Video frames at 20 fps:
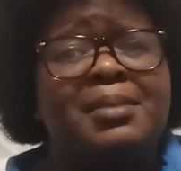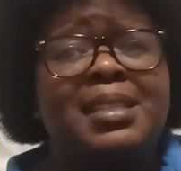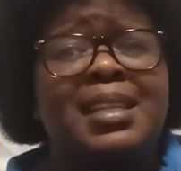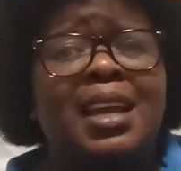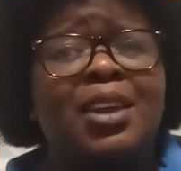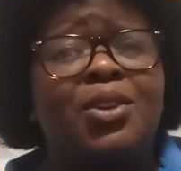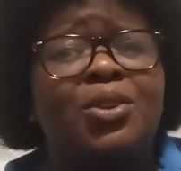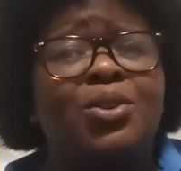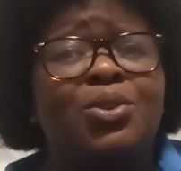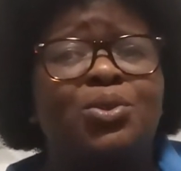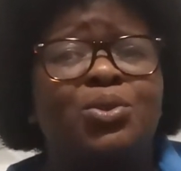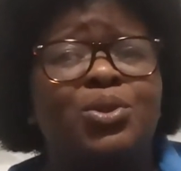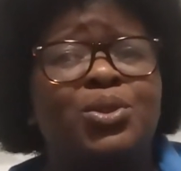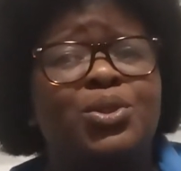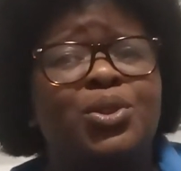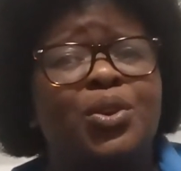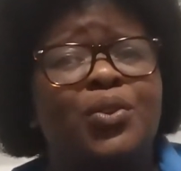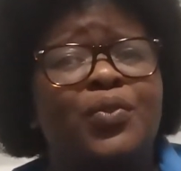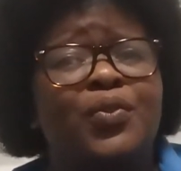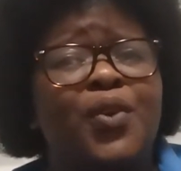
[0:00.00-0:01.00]
Say you
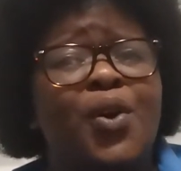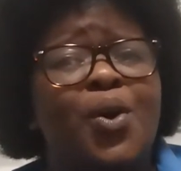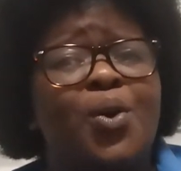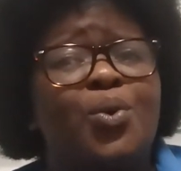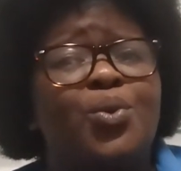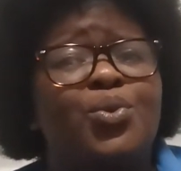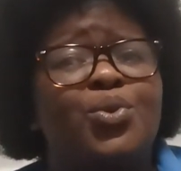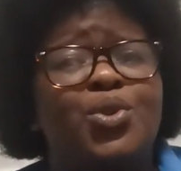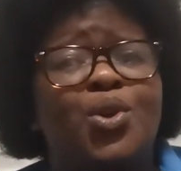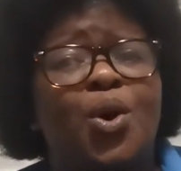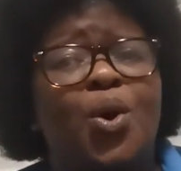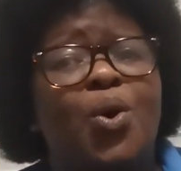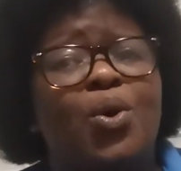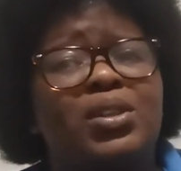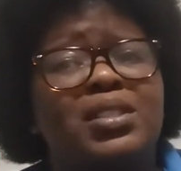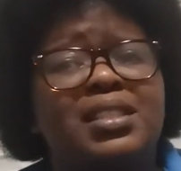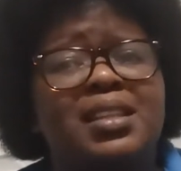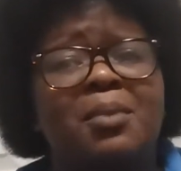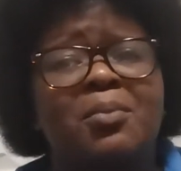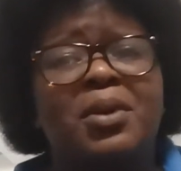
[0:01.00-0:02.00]
lose your phone
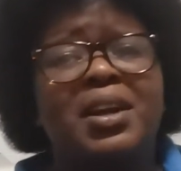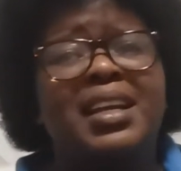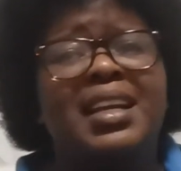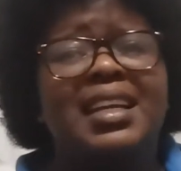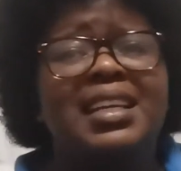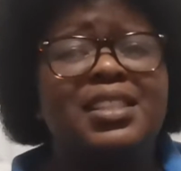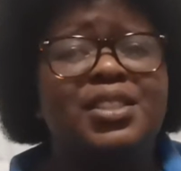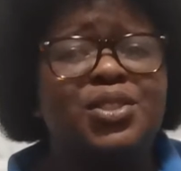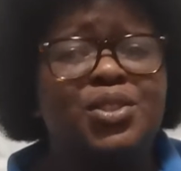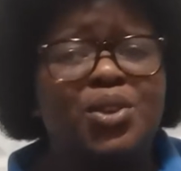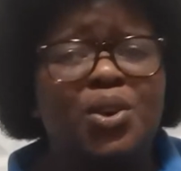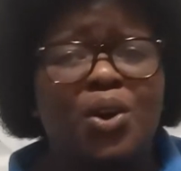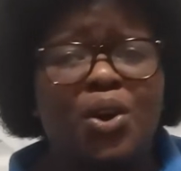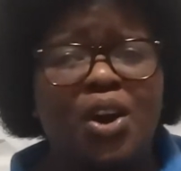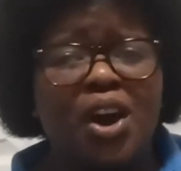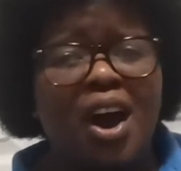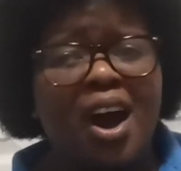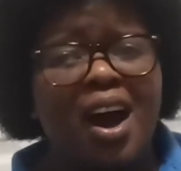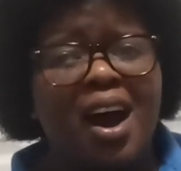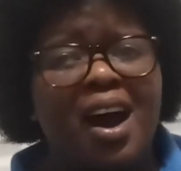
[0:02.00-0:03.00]
or someone hits your
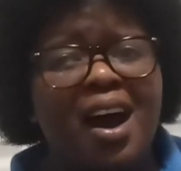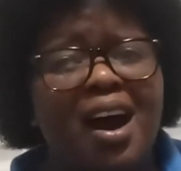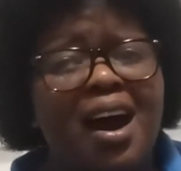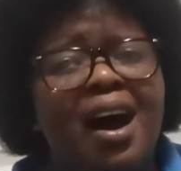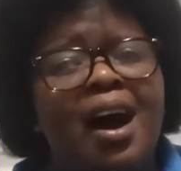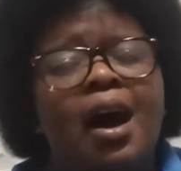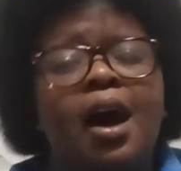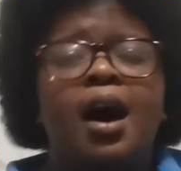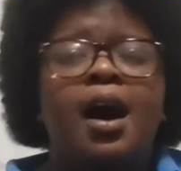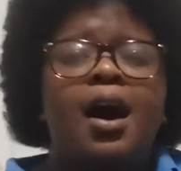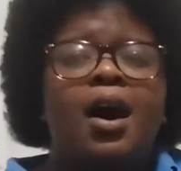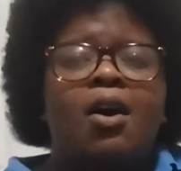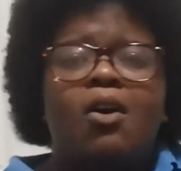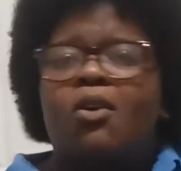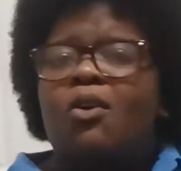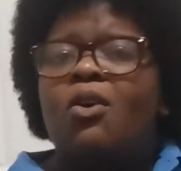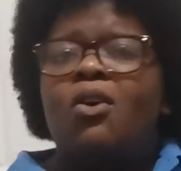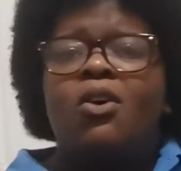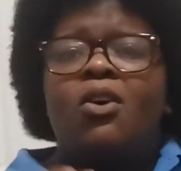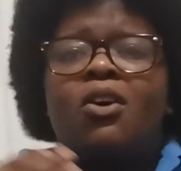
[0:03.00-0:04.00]
car,
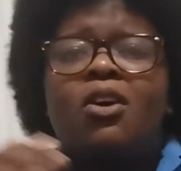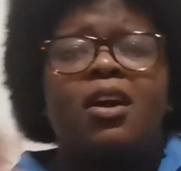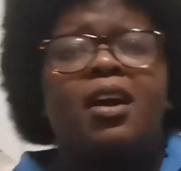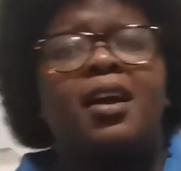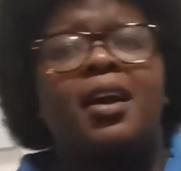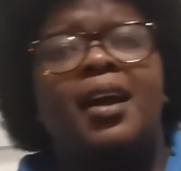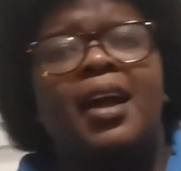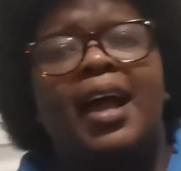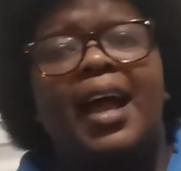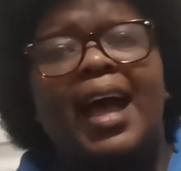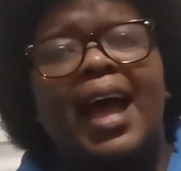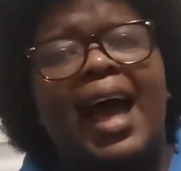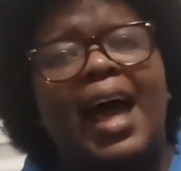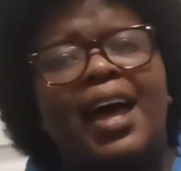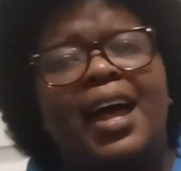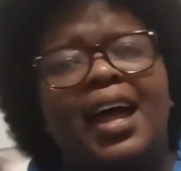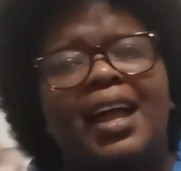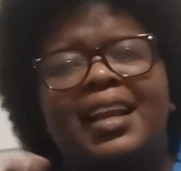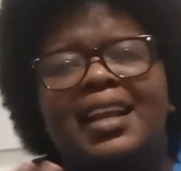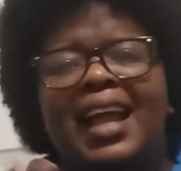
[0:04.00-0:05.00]
or
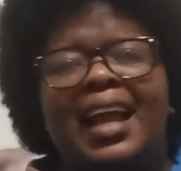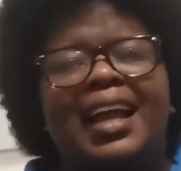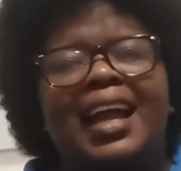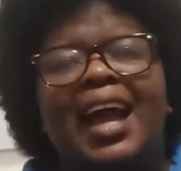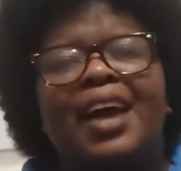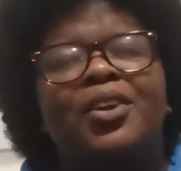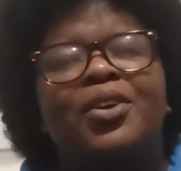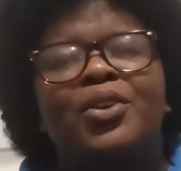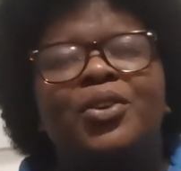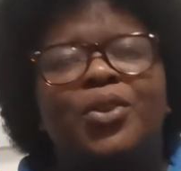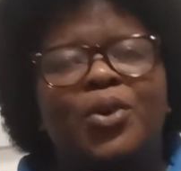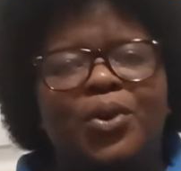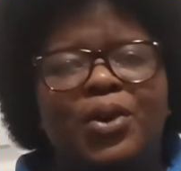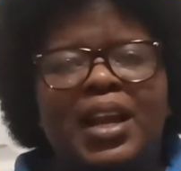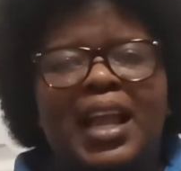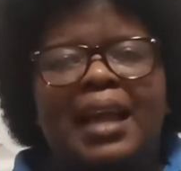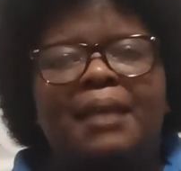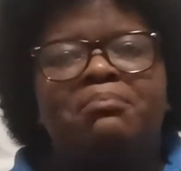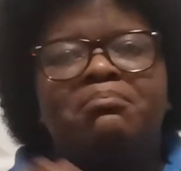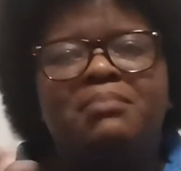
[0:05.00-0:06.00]
like, I don't know,
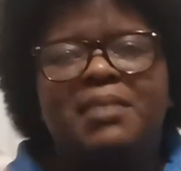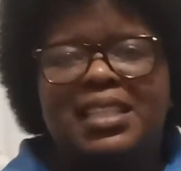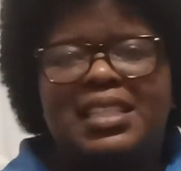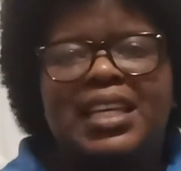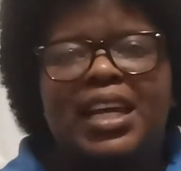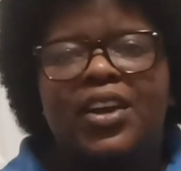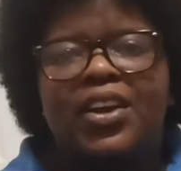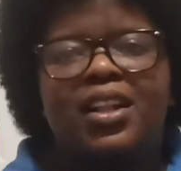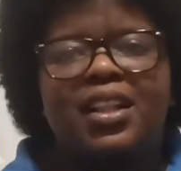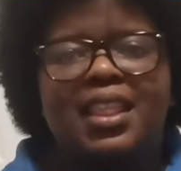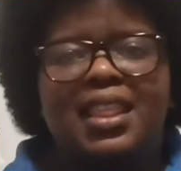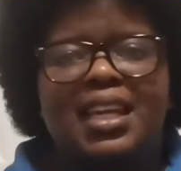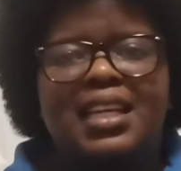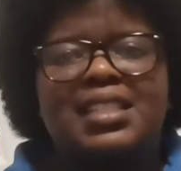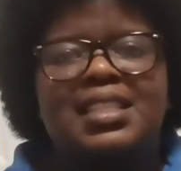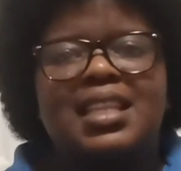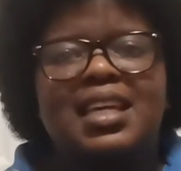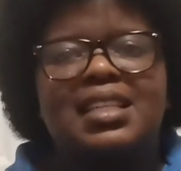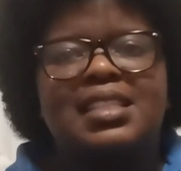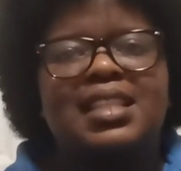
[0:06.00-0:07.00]
like material
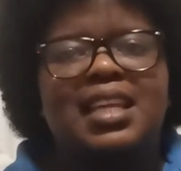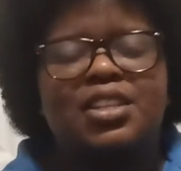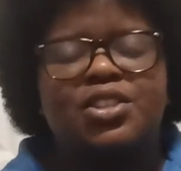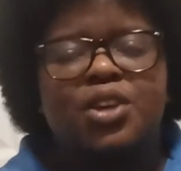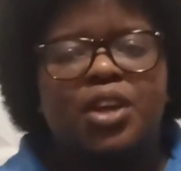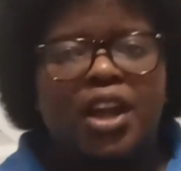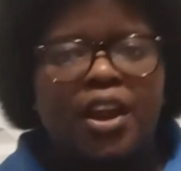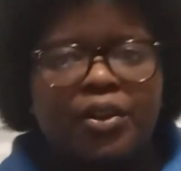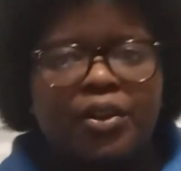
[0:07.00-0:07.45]
things, things that you